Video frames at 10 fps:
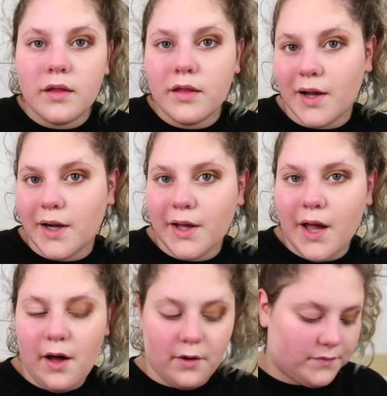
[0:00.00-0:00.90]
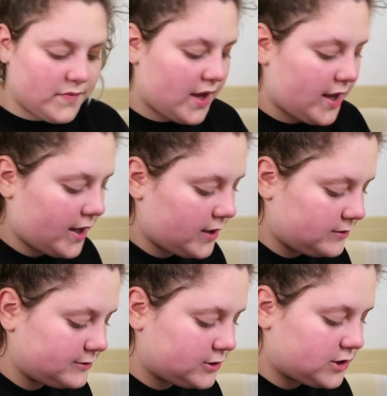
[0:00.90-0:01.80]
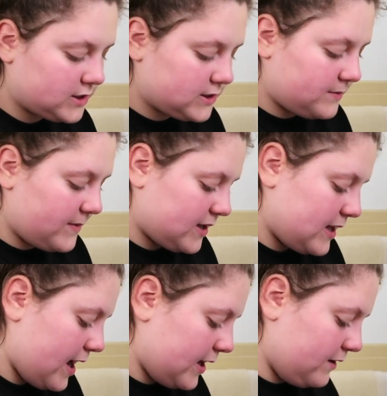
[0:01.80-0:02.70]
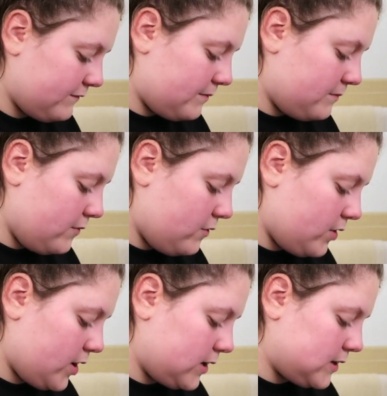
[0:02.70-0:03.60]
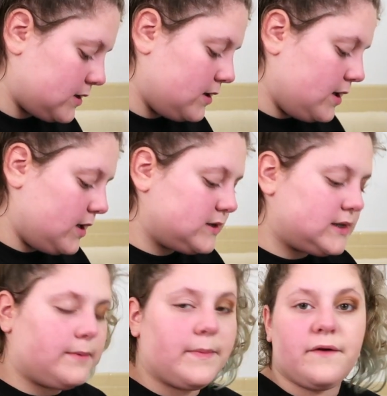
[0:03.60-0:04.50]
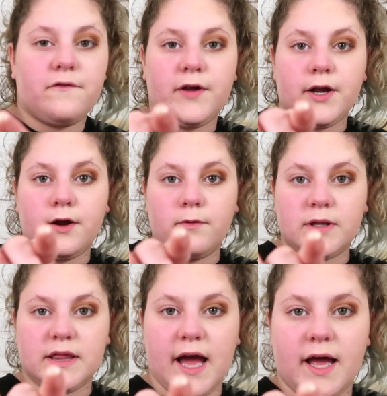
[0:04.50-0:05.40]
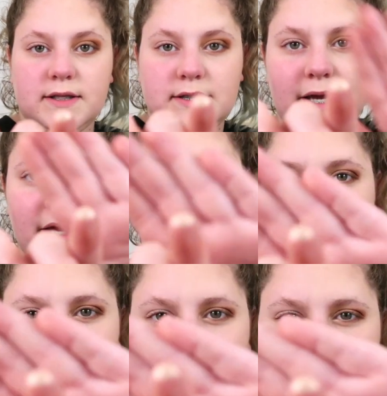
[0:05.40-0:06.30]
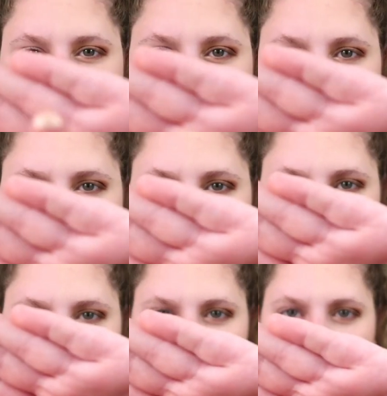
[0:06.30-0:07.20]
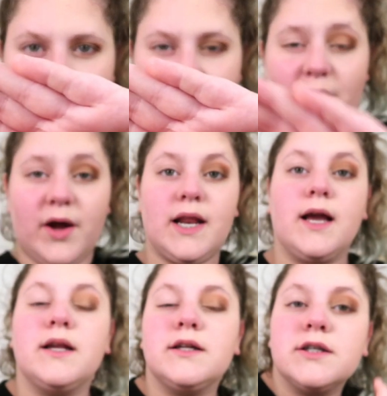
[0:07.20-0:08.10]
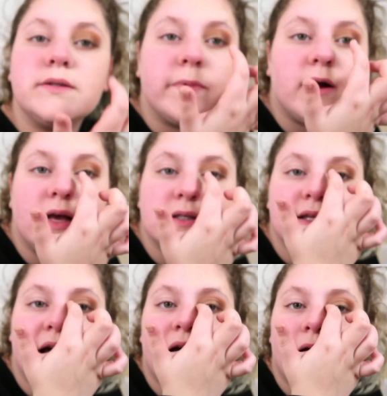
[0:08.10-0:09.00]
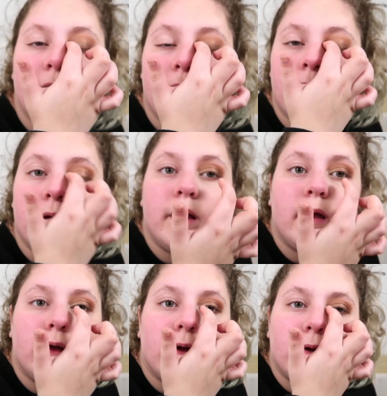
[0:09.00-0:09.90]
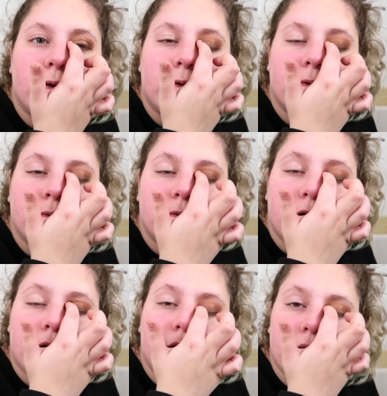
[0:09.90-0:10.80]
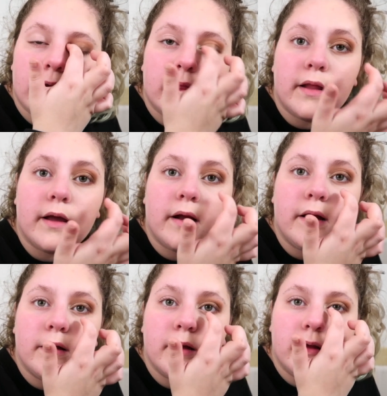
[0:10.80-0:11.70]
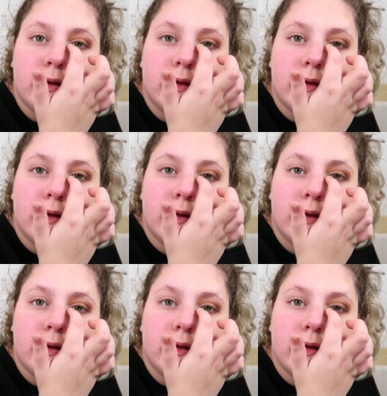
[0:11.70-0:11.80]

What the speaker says: There you go. And just to make that even more, I'm gonna take my finger with that same exact shadow, and I'm gonna just press that right in there